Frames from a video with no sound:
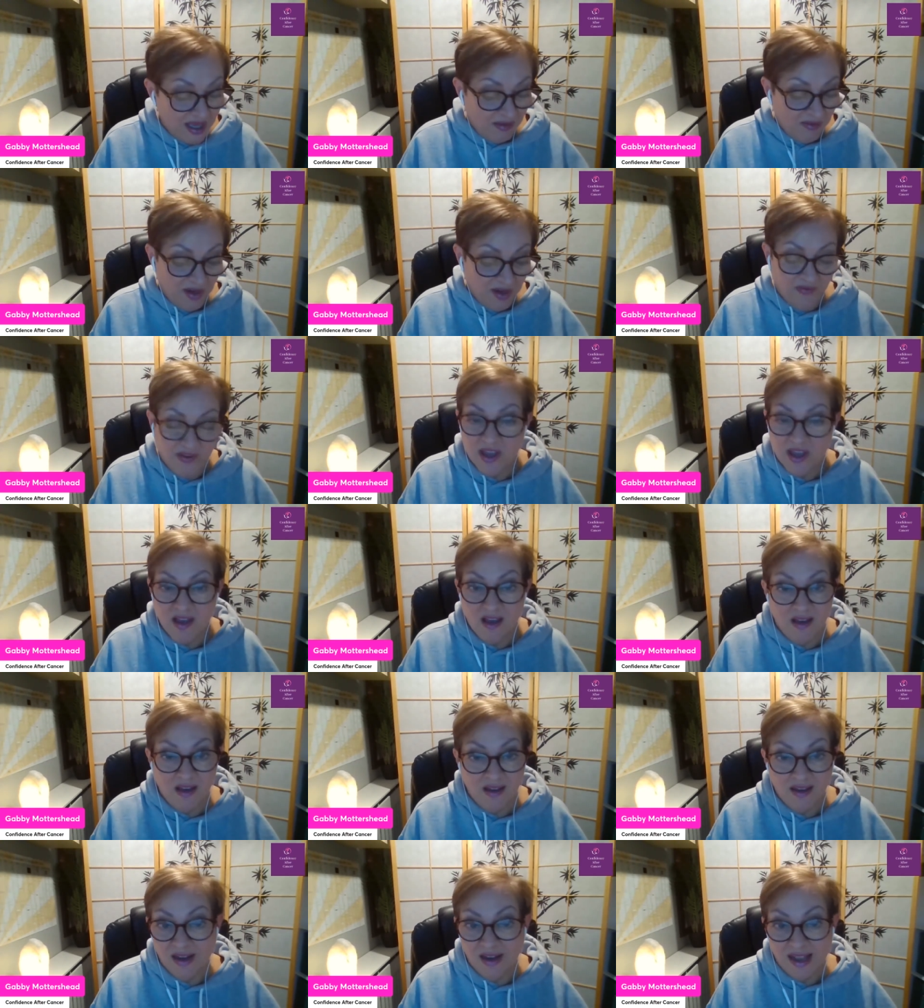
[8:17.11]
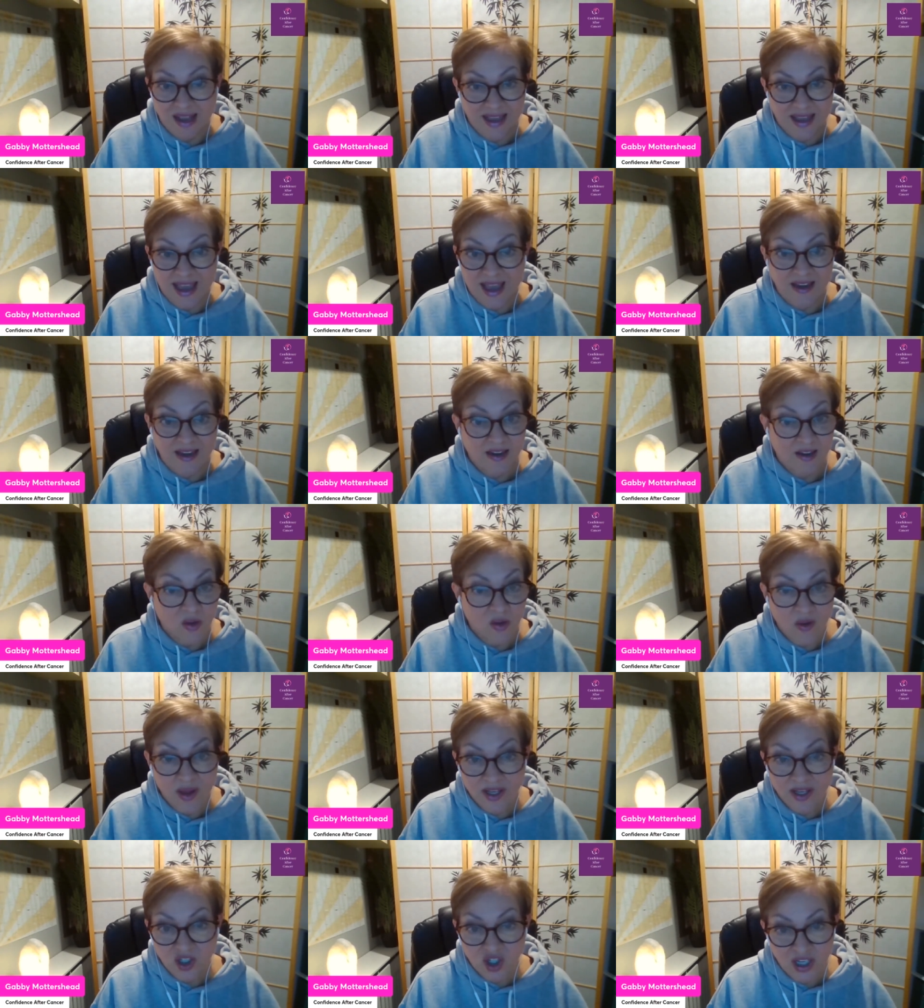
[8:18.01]
But if you can't, again,
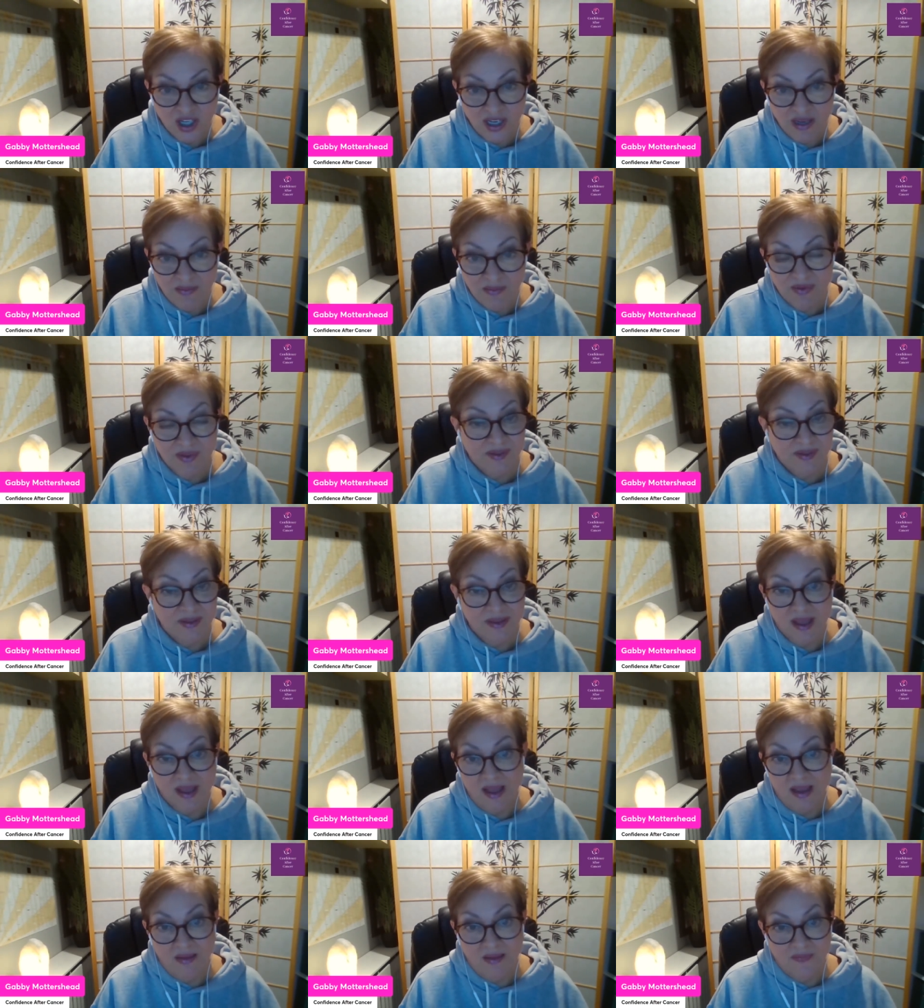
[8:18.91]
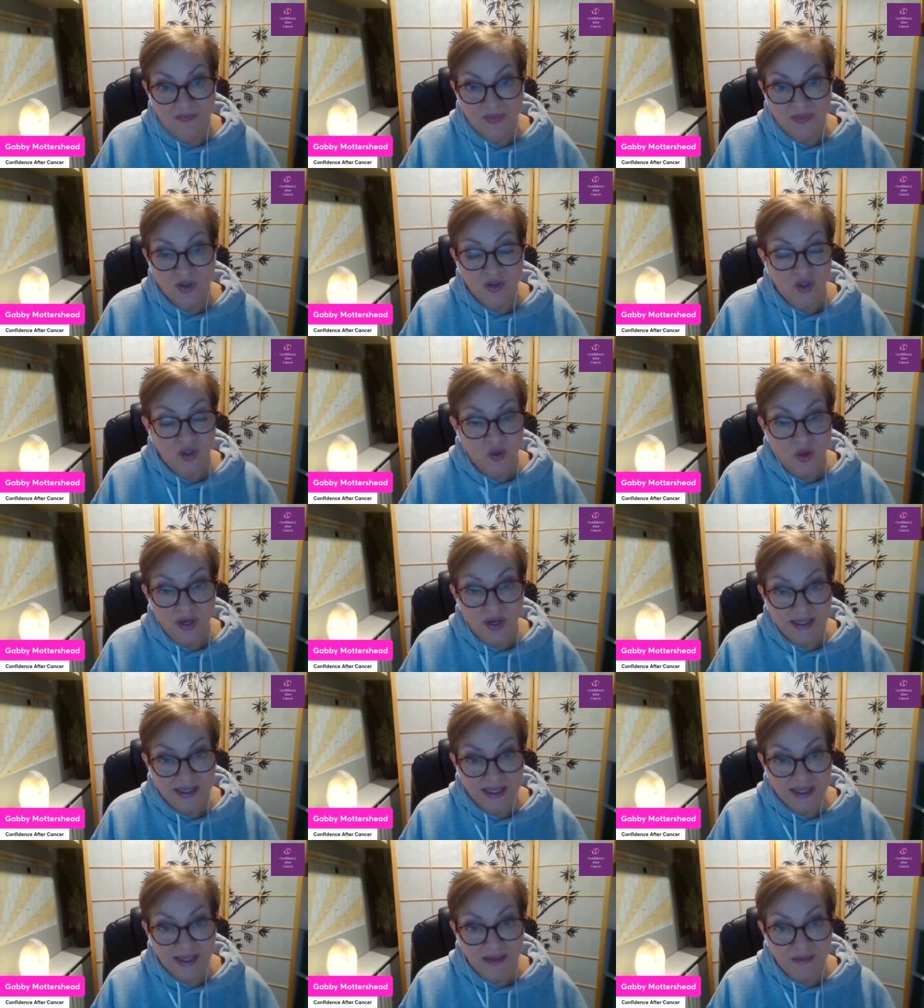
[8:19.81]
quite cheap, good
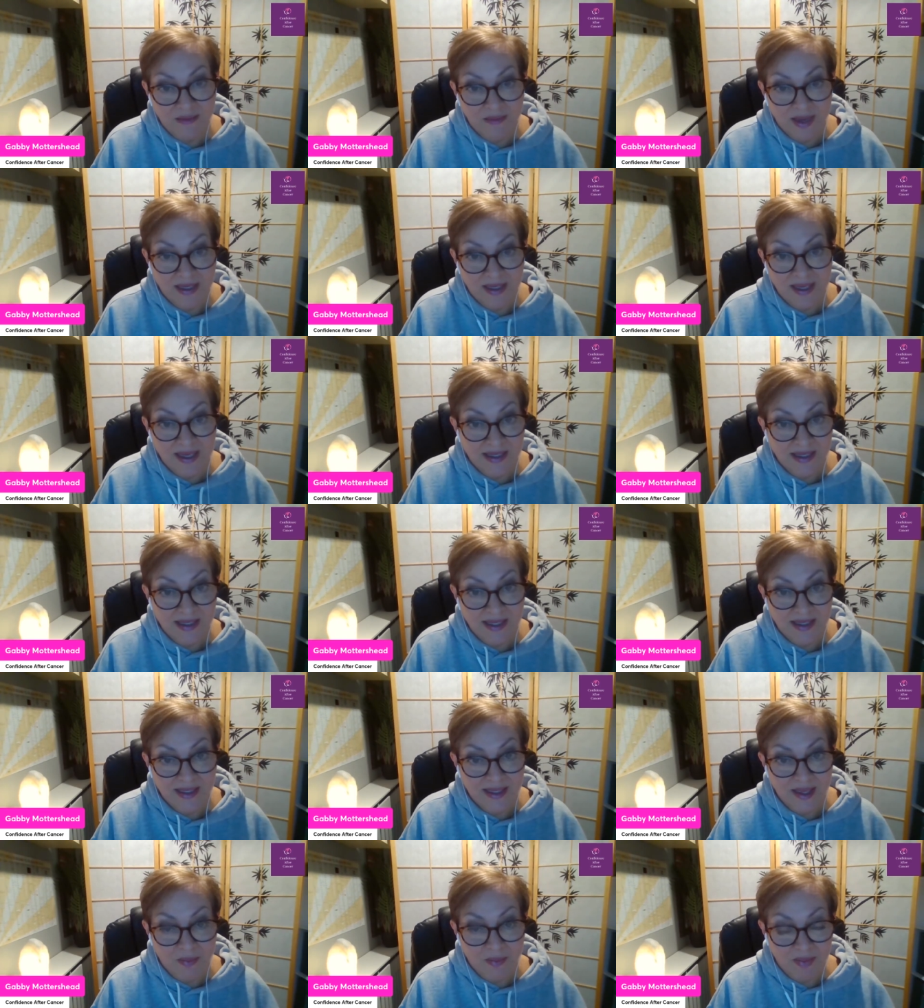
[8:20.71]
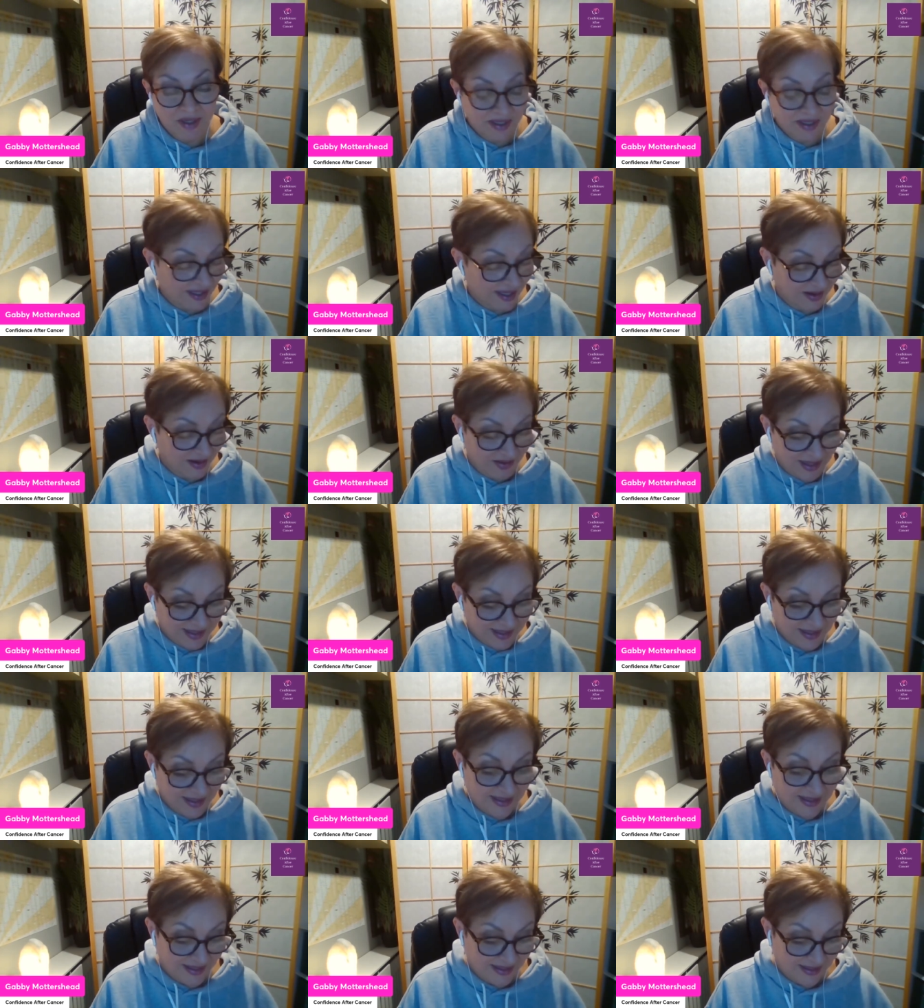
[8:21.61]
quality magnesium tablets are
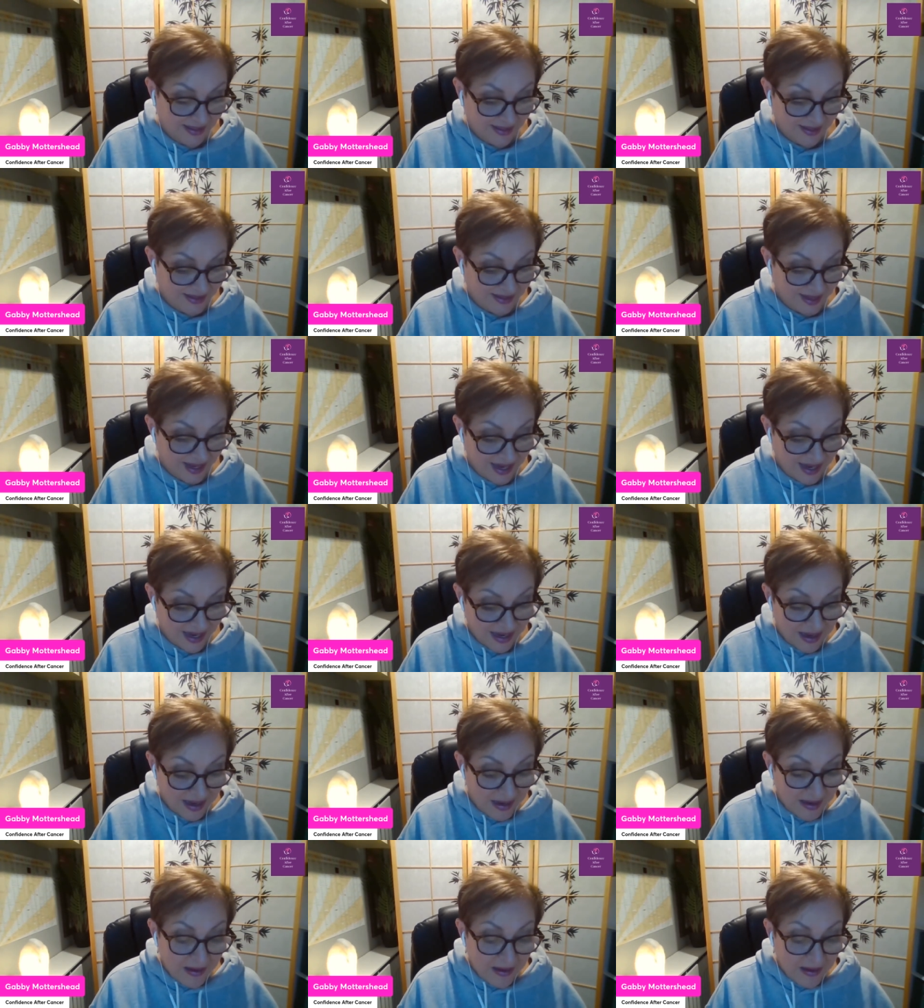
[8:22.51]
easy to take.